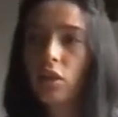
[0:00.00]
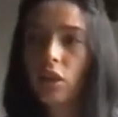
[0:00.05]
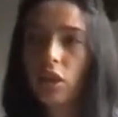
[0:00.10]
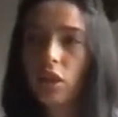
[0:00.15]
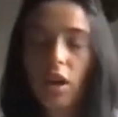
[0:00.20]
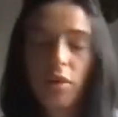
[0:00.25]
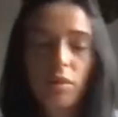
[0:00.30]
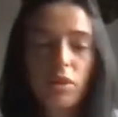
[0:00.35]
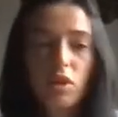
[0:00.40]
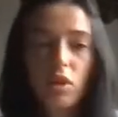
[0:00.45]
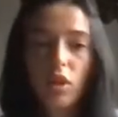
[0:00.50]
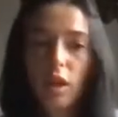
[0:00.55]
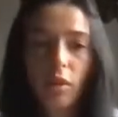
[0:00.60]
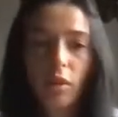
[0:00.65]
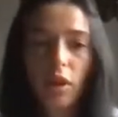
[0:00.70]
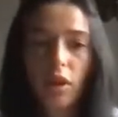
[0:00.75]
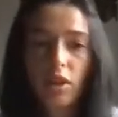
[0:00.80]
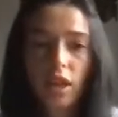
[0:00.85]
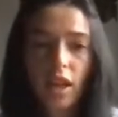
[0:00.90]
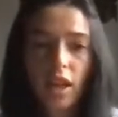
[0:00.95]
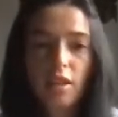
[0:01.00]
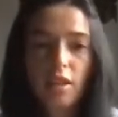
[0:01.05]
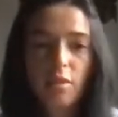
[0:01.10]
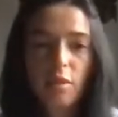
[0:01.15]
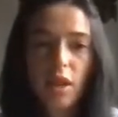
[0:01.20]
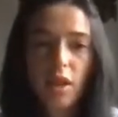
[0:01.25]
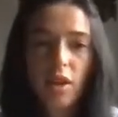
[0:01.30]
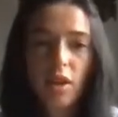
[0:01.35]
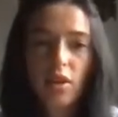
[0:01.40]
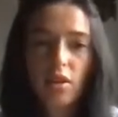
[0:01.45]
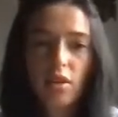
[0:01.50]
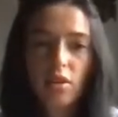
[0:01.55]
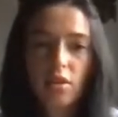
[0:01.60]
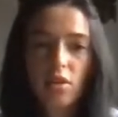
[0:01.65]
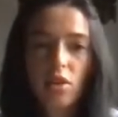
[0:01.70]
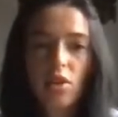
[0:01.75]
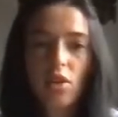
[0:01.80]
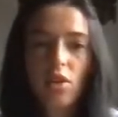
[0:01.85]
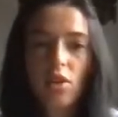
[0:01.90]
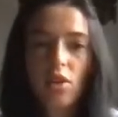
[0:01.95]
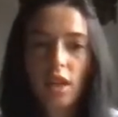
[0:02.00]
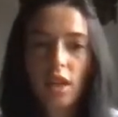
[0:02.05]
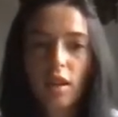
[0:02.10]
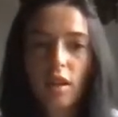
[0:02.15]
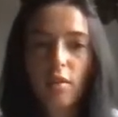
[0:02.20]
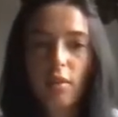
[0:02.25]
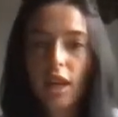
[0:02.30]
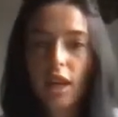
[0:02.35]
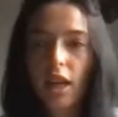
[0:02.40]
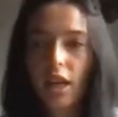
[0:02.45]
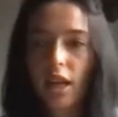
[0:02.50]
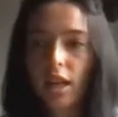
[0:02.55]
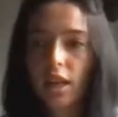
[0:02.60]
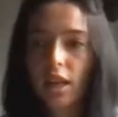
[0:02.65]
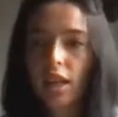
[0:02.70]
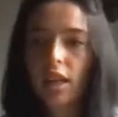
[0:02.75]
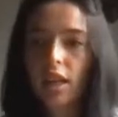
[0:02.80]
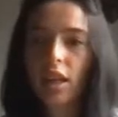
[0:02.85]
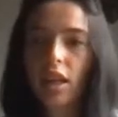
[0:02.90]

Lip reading: you can always ring me or text me, or tell me, like,